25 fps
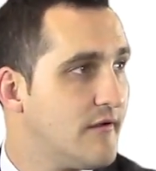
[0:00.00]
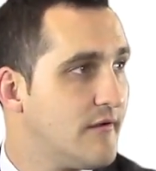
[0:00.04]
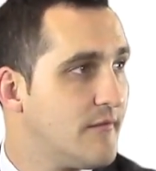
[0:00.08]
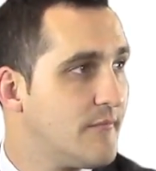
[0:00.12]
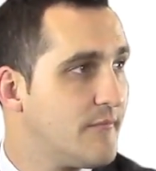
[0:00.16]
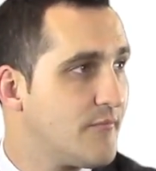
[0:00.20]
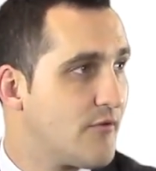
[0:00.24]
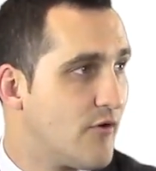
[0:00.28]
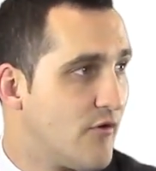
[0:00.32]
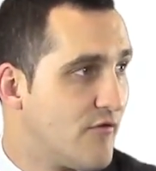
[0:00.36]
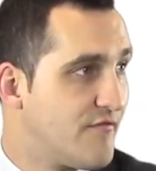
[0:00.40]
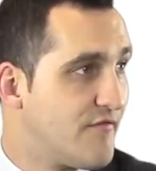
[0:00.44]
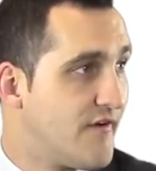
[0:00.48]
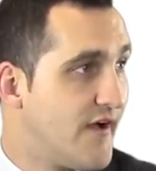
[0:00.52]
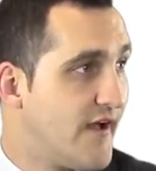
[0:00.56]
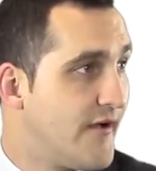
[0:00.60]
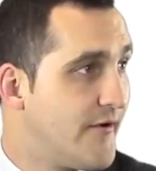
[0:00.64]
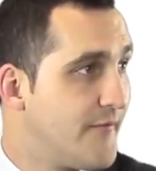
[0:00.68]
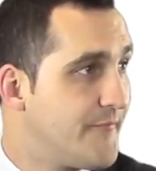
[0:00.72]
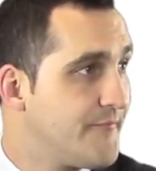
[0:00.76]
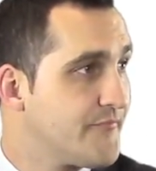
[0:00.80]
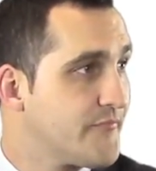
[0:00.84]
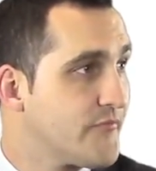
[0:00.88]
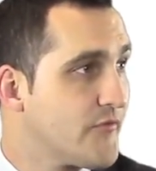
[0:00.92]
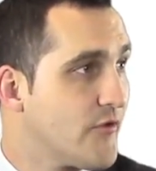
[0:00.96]

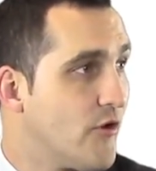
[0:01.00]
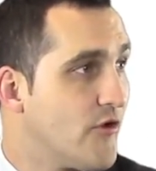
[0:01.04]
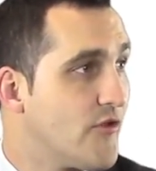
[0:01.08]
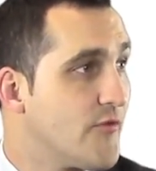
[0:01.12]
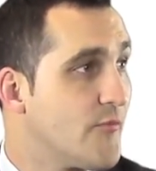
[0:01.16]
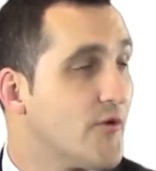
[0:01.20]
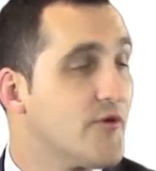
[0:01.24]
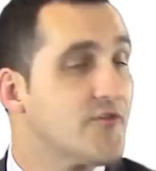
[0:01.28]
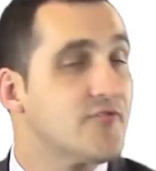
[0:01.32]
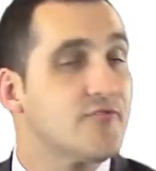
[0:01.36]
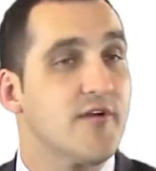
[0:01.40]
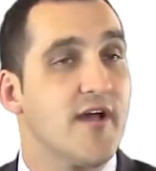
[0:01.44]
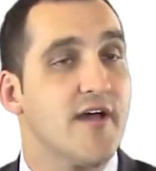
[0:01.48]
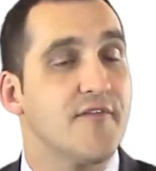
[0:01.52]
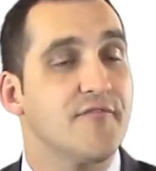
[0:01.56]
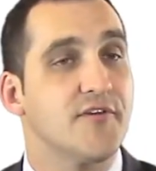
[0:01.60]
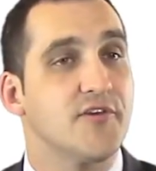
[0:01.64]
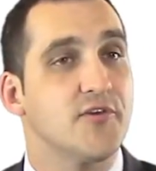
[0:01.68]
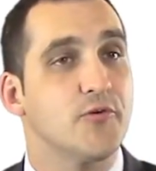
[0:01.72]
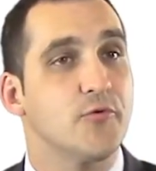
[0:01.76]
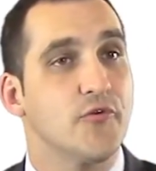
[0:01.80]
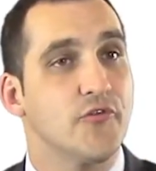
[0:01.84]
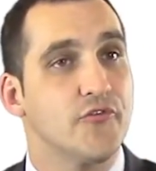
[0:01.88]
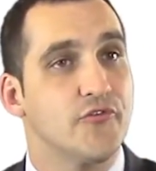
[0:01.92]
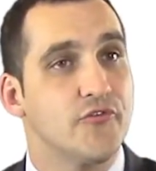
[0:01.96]
profile, or the more traffic
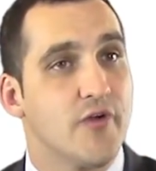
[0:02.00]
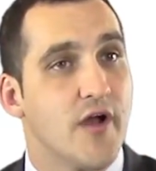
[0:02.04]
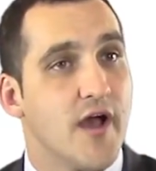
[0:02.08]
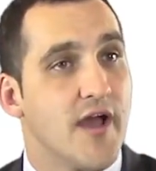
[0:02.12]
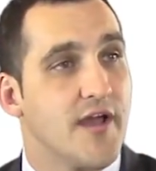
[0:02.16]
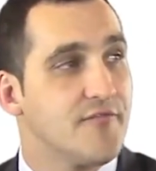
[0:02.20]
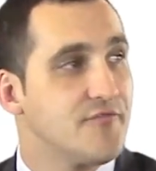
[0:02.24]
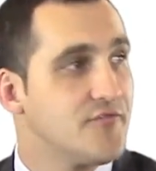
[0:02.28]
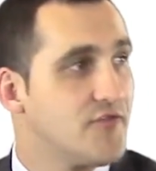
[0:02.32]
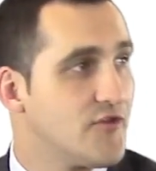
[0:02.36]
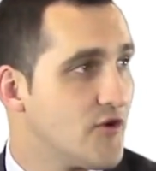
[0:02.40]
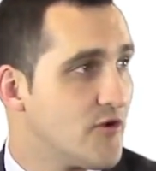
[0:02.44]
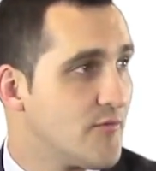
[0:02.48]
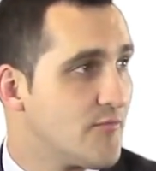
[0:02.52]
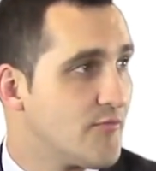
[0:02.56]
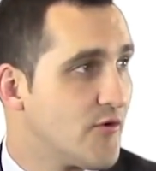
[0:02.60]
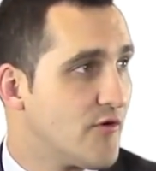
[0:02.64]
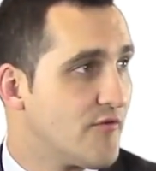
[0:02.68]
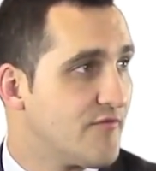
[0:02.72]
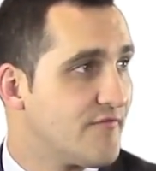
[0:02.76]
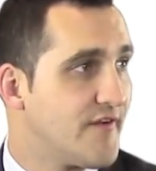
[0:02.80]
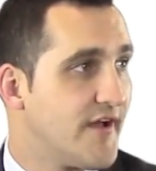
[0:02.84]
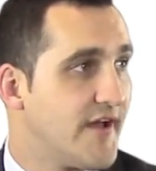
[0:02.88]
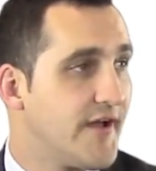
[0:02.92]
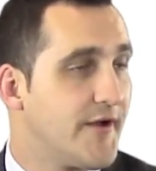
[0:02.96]
you will drive to your
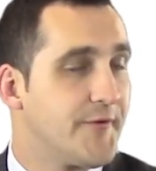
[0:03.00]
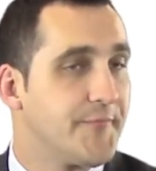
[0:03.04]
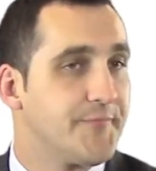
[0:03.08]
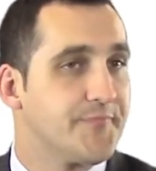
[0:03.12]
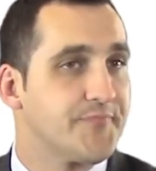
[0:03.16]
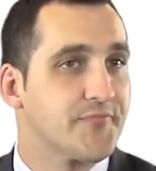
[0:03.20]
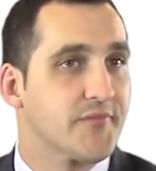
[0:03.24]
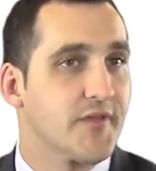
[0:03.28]
profile.